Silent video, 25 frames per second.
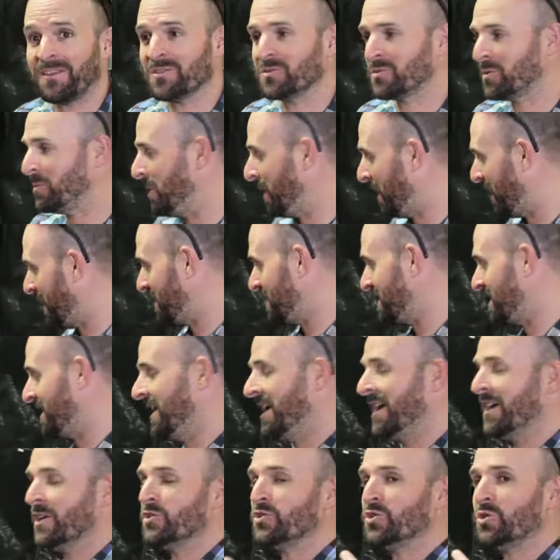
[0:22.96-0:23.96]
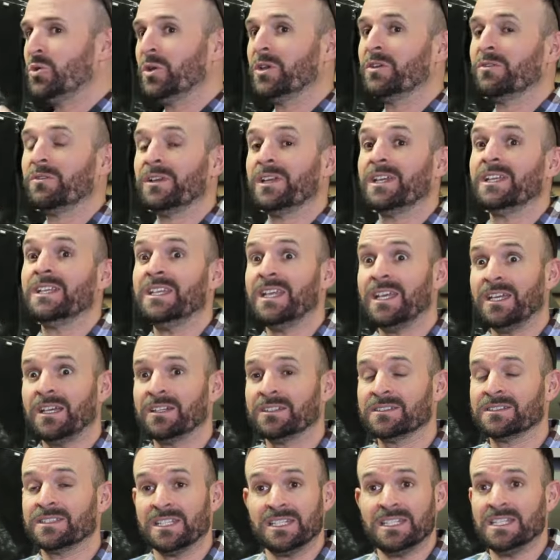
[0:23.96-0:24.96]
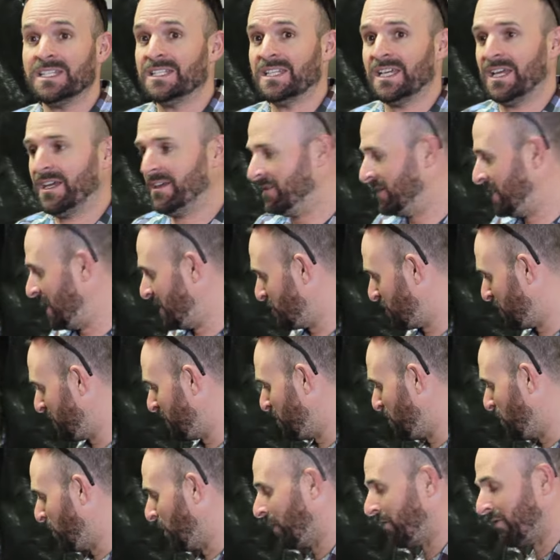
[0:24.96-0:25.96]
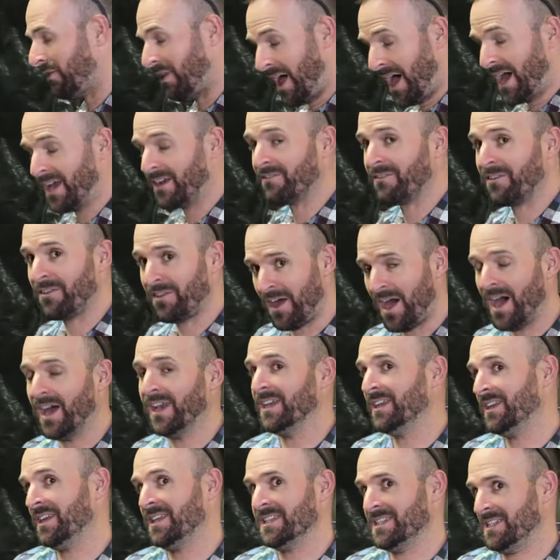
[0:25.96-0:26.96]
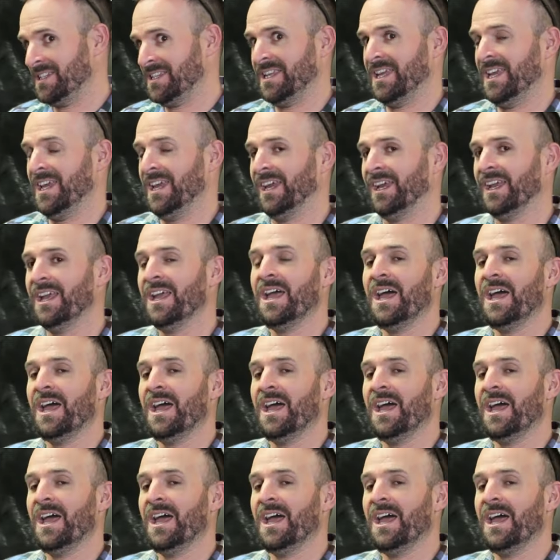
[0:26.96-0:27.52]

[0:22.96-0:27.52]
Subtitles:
this one because Thule really nails the details. They sort of put a lot of thought into this thing